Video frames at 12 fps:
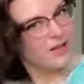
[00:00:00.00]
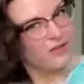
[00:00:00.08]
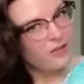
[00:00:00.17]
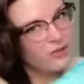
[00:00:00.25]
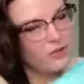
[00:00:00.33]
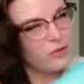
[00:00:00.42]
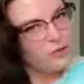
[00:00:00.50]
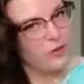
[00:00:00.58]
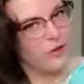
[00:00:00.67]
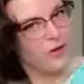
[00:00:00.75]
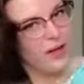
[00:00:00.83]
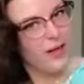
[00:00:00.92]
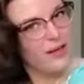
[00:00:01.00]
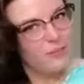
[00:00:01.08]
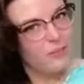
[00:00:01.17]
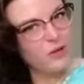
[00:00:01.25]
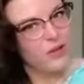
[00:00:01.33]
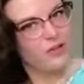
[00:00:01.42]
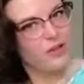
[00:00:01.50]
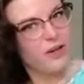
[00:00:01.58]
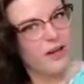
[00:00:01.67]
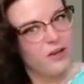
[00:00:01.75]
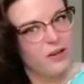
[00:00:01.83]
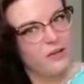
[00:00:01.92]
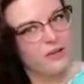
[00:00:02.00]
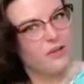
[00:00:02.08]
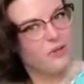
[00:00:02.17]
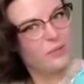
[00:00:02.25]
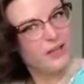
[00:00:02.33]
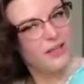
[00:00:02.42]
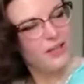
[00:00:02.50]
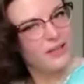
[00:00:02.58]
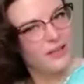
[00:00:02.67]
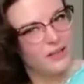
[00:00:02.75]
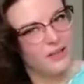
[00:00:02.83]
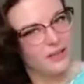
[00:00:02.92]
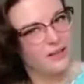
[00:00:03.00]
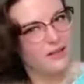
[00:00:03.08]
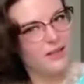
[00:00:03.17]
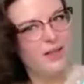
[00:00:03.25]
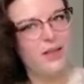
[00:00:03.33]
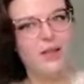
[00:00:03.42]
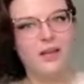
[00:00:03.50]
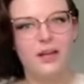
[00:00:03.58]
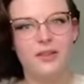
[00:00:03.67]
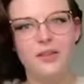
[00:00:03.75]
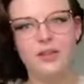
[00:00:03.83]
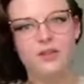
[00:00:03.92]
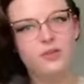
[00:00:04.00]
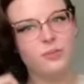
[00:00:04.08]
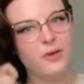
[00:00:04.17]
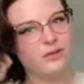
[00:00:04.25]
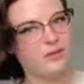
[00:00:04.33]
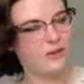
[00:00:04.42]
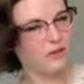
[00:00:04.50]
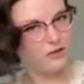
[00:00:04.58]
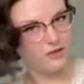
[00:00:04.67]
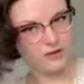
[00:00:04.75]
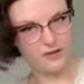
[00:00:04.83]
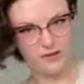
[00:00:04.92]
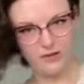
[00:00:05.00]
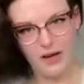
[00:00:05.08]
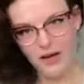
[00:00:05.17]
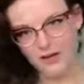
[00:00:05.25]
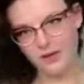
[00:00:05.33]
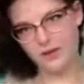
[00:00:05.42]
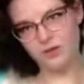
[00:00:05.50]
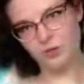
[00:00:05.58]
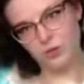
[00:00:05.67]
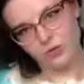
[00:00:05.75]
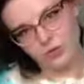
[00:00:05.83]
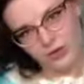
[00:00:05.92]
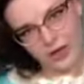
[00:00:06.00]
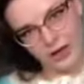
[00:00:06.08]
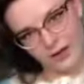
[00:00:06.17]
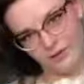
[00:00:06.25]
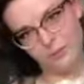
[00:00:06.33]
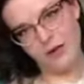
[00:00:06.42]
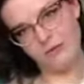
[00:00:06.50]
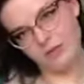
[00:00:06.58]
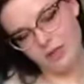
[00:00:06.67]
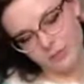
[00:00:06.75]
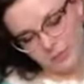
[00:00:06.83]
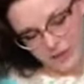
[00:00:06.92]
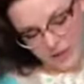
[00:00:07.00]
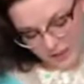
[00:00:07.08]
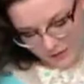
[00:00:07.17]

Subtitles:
do go ahead and brush it out a little bit and then use my fingers as a styling tool to kind of puff it up again